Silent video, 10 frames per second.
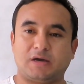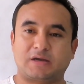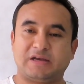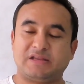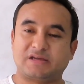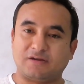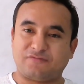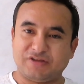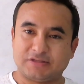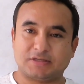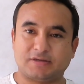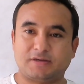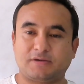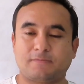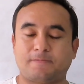clinical
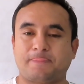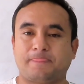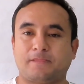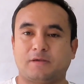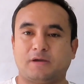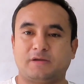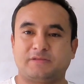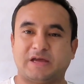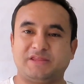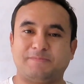feature, then